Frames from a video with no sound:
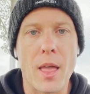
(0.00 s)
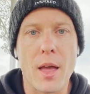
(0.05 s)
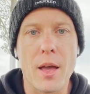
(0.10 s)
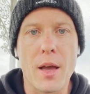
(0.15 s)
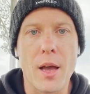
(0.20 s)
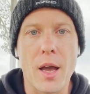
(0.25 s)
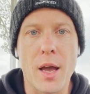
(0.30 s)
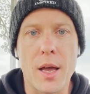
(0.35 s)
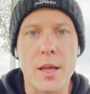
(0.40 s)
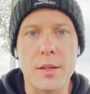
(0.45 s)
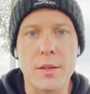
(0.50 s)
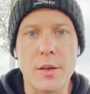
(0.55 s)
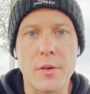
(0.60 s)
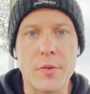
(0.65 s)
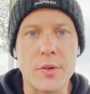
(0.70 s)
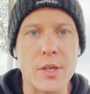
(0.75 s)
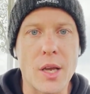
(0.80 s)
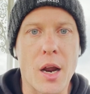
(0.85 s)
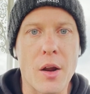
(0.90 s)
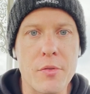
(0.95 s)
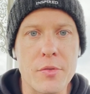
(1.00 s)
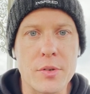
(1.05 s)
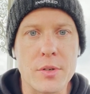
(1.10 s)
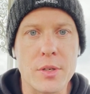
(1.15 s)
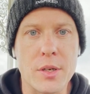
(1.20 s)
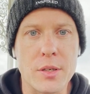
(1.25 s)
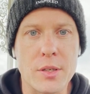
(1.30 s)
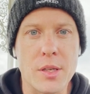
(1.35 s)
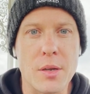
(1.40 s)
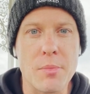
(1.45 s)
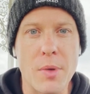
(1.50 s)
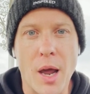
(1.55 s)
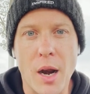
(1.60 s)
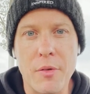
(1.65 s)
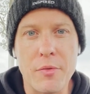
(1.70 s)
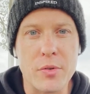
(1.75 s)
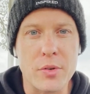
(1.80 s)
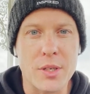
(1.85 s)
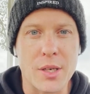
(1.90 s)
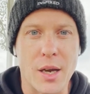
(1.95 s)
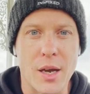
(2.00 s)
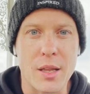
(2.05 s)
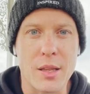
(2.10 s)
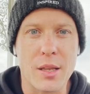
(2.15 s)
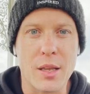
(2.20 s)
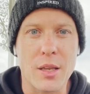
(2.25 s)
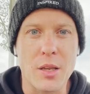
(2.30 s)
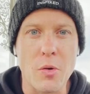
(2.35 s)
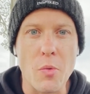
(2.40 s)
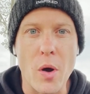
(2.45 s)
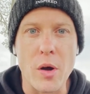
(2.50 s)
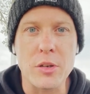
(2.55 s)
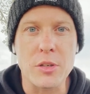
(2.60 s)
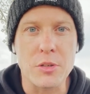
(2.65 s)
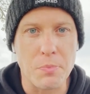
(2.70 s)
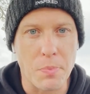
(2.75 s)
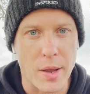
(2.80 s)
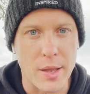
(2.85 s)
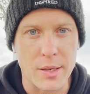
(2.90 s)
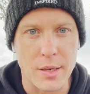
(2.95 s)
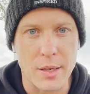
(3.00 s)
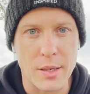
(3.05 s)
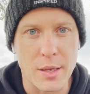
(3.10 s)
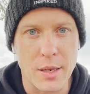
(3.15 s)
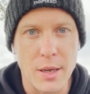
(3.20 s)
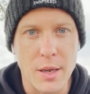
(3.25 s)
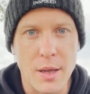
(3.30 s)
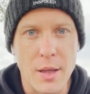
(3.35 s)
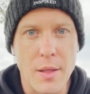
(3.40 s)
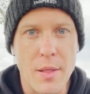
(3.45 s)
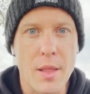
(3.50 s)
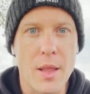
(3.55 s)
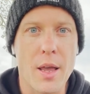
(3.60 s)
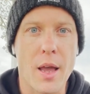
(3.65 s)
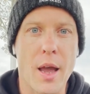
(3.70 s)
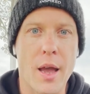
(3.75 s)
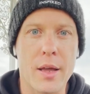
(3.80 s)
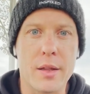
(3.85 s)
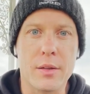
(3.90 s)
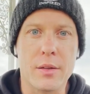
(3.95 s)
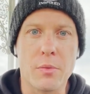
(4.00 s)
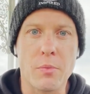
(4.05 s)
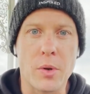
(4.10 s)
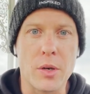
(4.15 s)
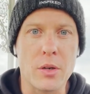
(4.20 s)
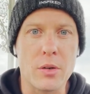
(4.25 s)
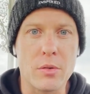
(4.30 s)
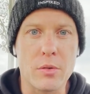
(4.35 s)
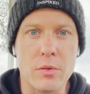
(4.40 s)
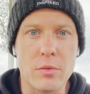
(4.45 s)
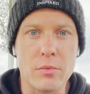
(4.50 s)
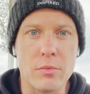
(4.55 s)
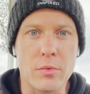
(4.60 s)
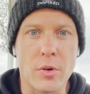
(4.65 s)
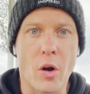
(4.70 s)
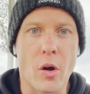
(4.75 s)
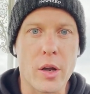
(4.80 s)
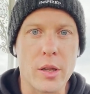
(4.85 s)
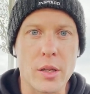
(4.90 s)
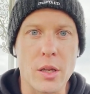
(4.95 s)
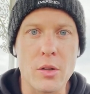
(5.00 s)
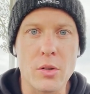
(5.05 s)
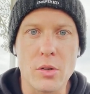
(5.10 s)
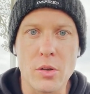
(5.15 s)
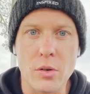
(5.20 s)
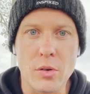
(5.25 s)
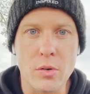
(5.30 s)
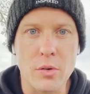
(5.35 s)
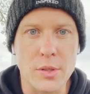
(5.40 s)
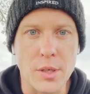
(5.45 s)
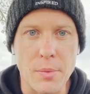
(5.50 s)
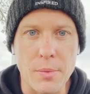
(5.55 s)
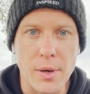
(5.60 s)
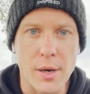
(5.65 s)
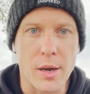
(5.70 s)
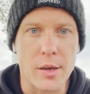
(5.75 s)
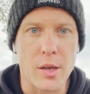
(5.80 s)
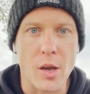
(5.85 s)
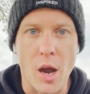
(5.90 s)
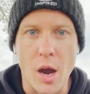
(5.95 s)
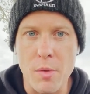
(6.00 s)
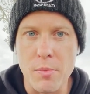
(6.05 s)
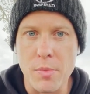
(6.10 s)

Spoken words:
And if it's out of system, out of sight, you won't spend it. And when you lock it into something like your home